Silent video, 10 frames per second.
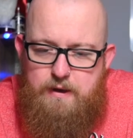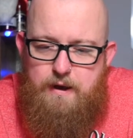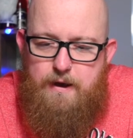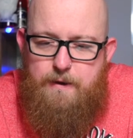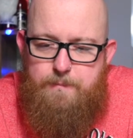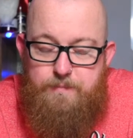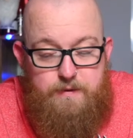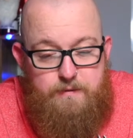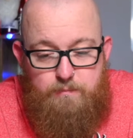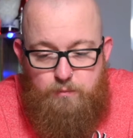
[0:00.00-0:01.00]

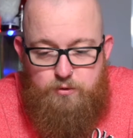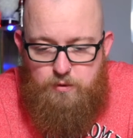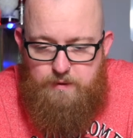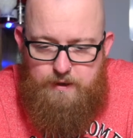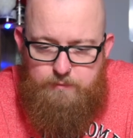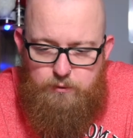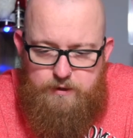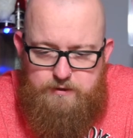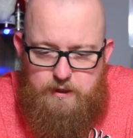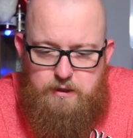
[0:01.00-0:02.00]
We'll talk about that more in a
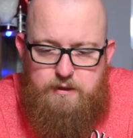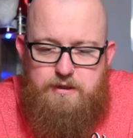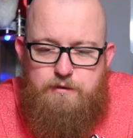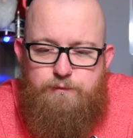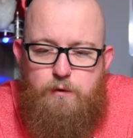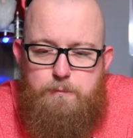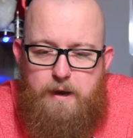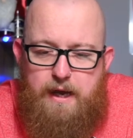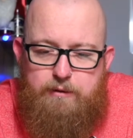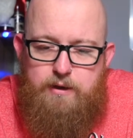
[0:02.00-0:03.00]
second. It says, food
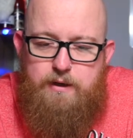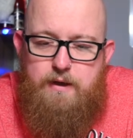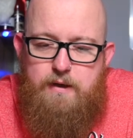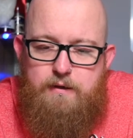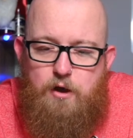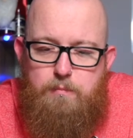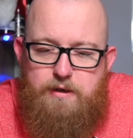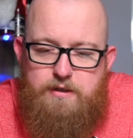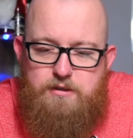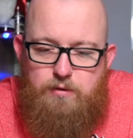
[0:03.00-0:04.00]
pairing, go
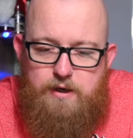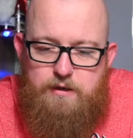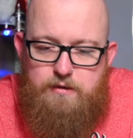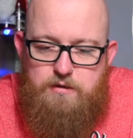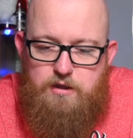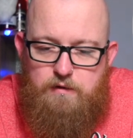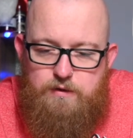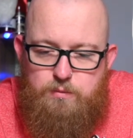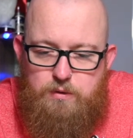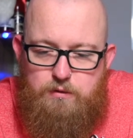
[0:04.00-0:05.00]
Mediterranean and serve
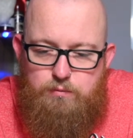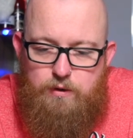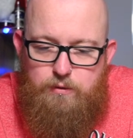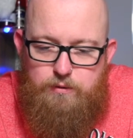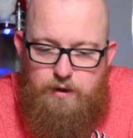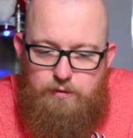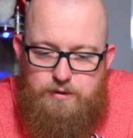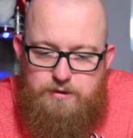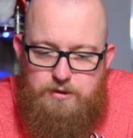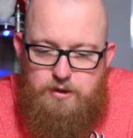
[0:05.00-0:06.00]
this with grilled
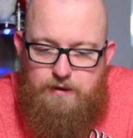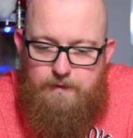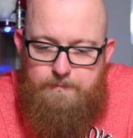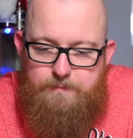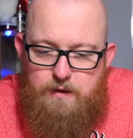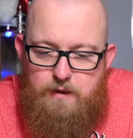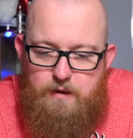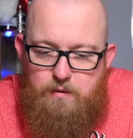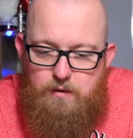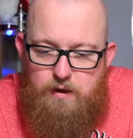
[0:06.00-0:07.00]
harissa chicken,
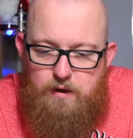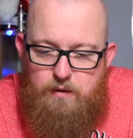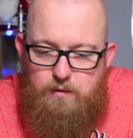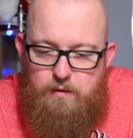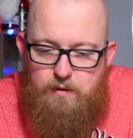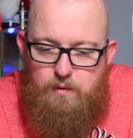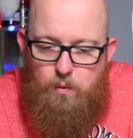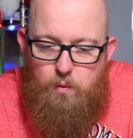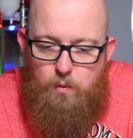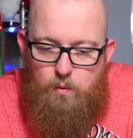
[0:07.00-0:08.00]

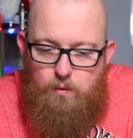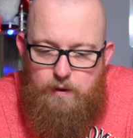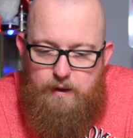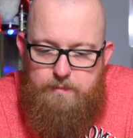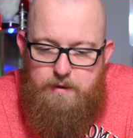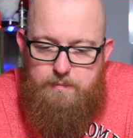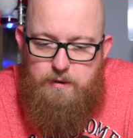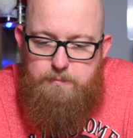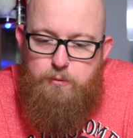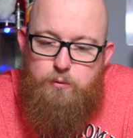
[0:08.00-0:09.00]
or maybe a
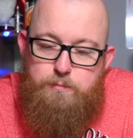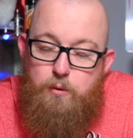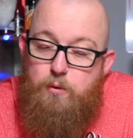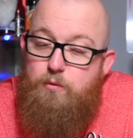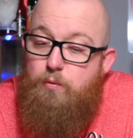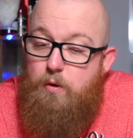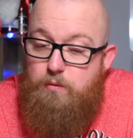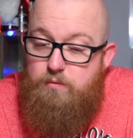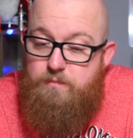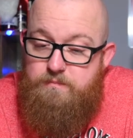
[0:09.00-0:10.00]
pulled pork roll.